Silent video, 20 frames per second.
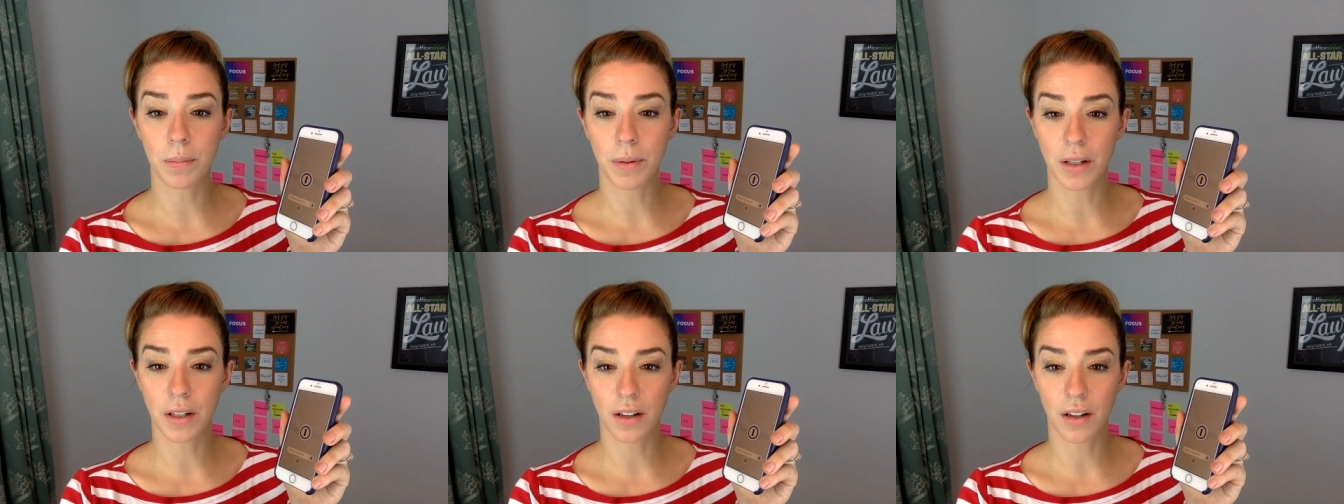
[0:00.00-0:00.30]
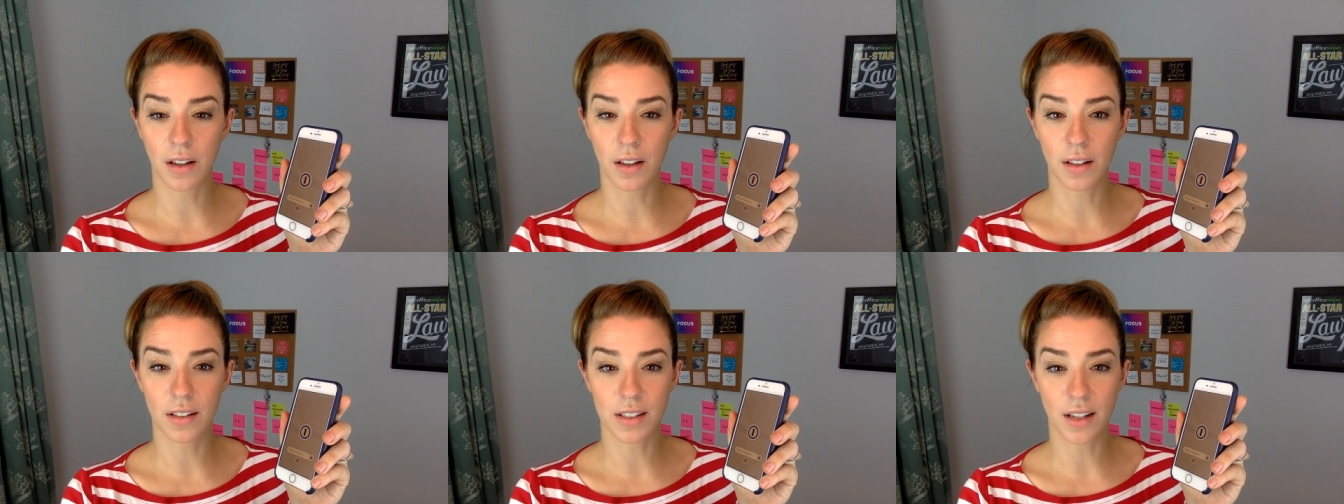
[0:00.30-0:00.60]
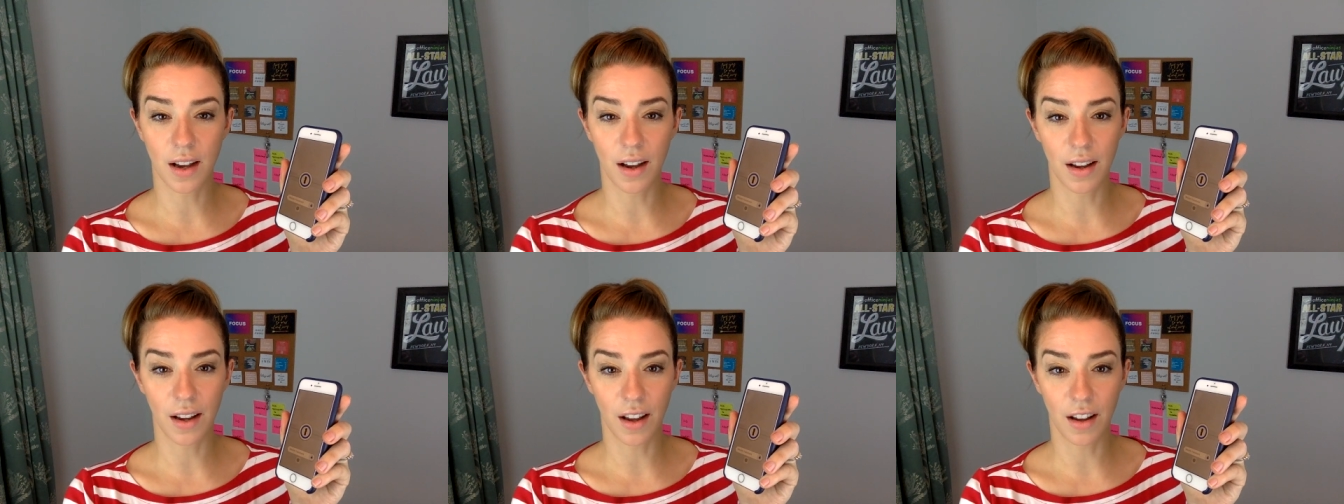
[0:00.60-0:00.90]
because
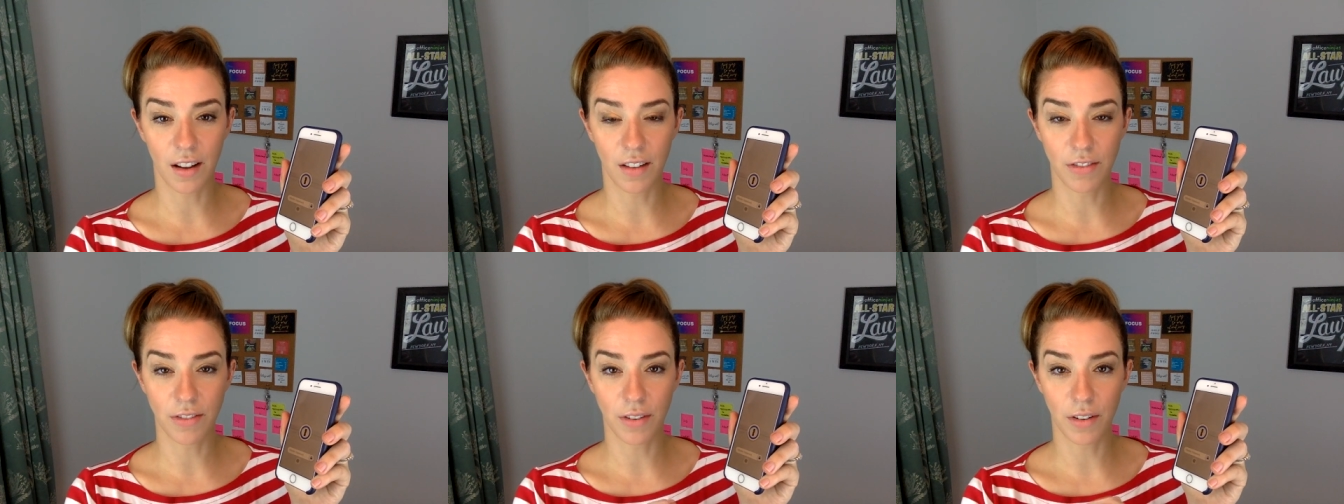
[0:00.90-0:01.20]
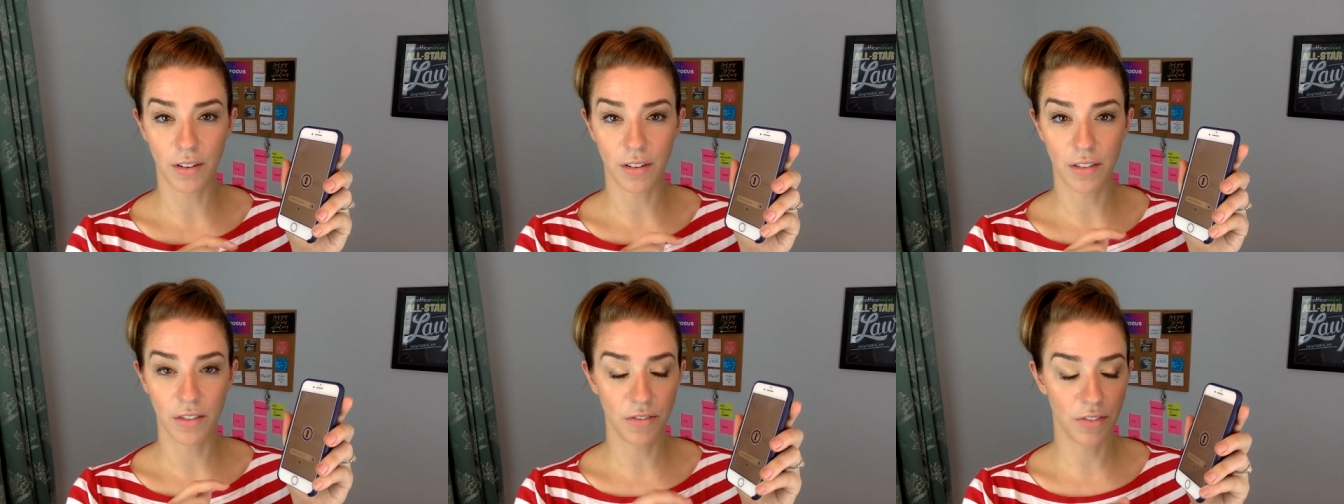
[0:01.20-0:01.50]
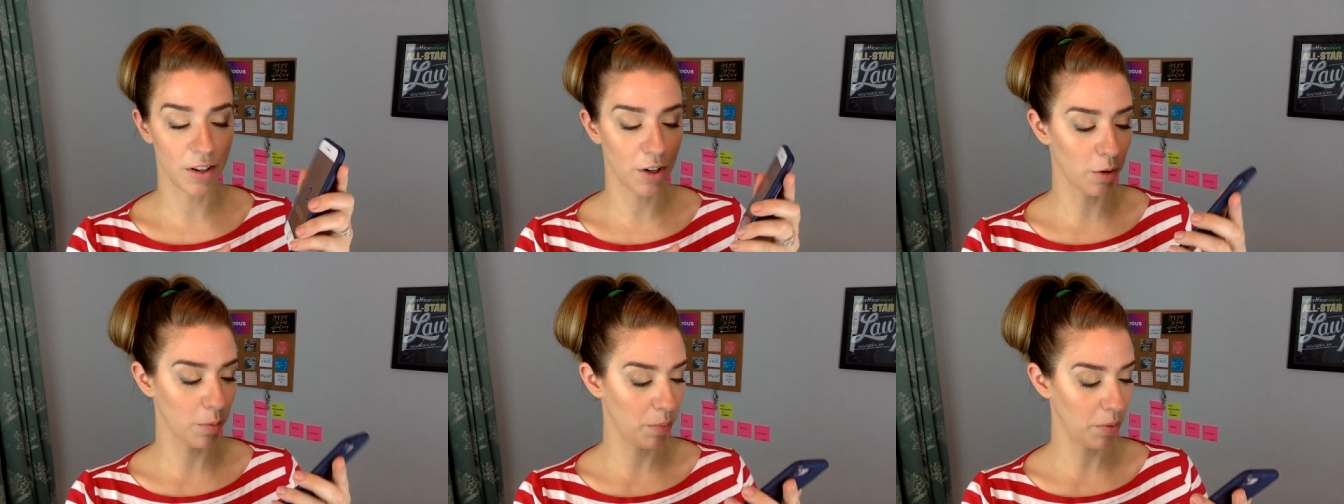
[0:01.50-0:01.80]
I have
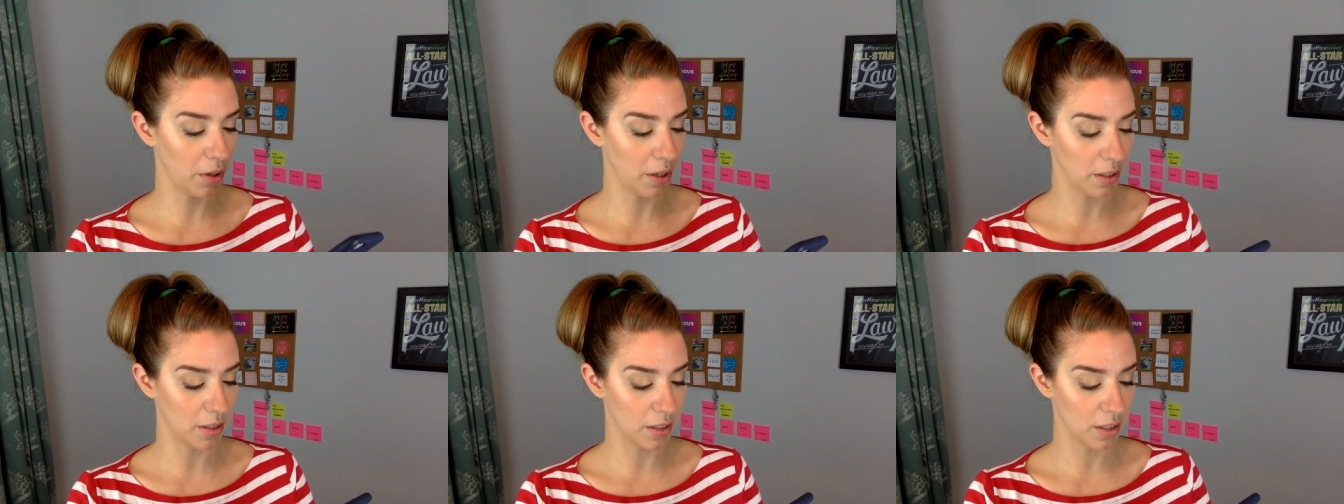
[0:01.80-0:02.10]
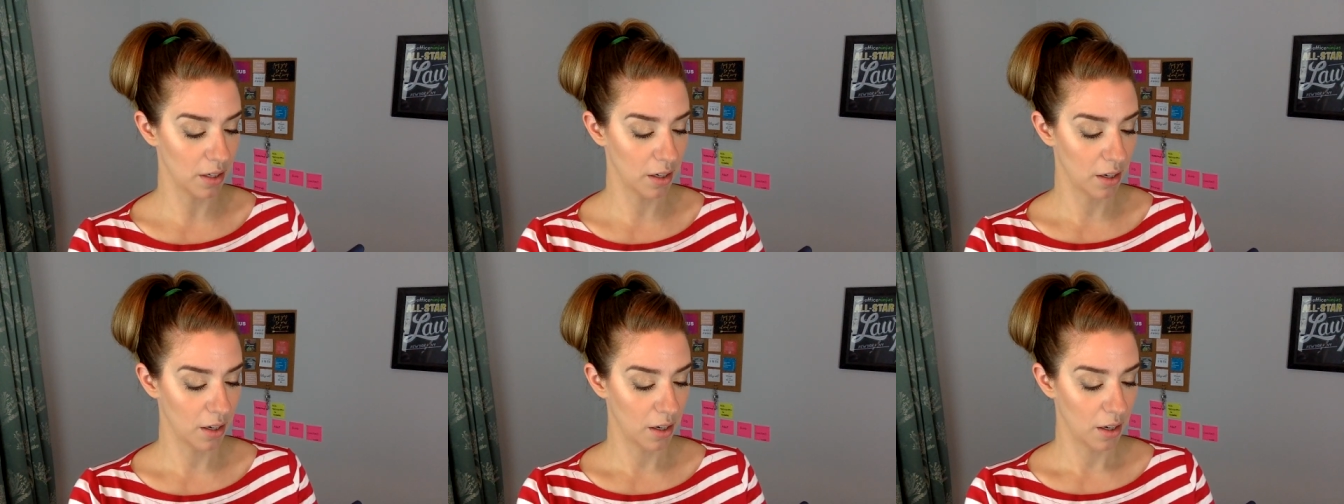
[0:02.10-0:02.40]
fingerprint